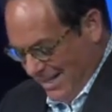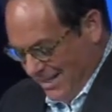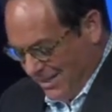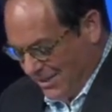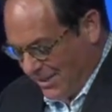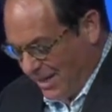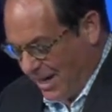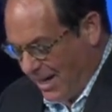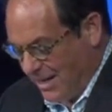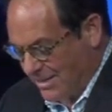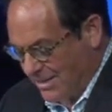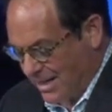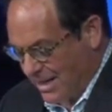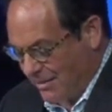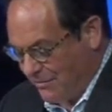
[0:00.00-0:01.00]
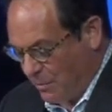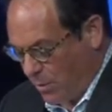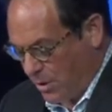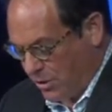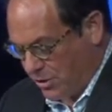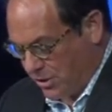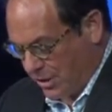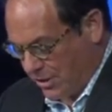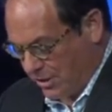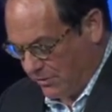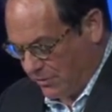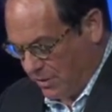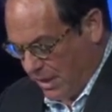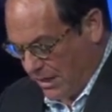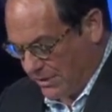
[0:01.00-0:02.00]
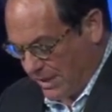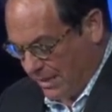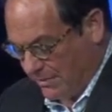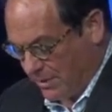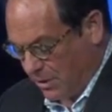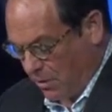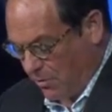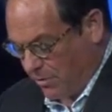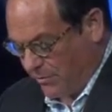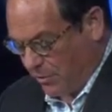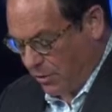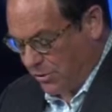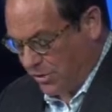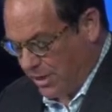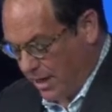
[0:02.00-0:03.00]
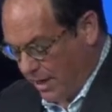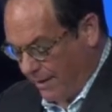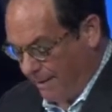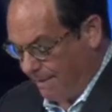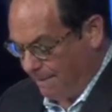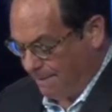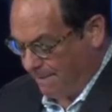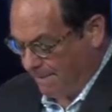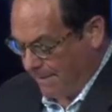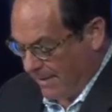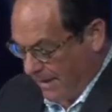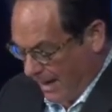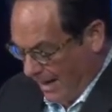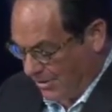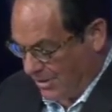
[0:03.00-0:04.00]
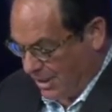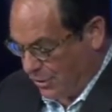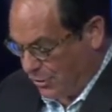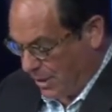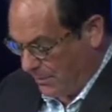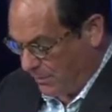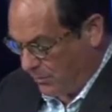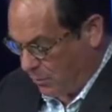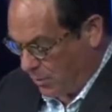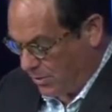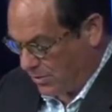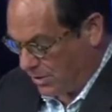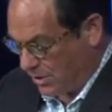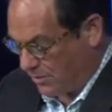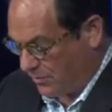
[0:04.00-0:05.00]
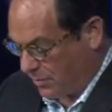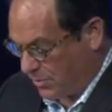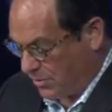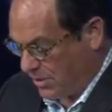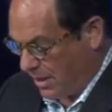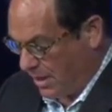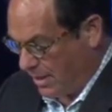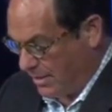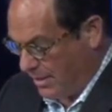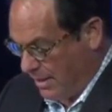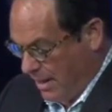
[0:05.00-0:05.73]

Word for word: Look at Isaiah 46, if you got time to go over to verse 9. Isaiah chapter 46, verse 9.